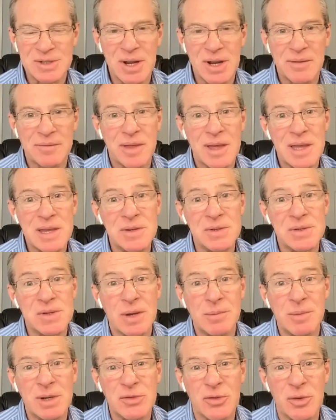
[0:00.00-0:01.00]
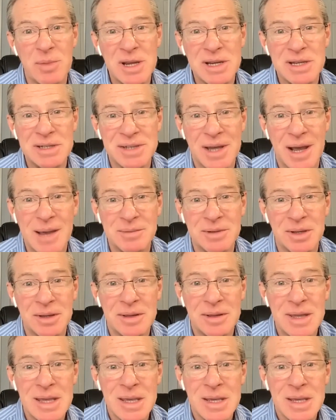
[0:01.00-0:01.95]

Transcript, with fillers: Jeff, thank you so much for making time to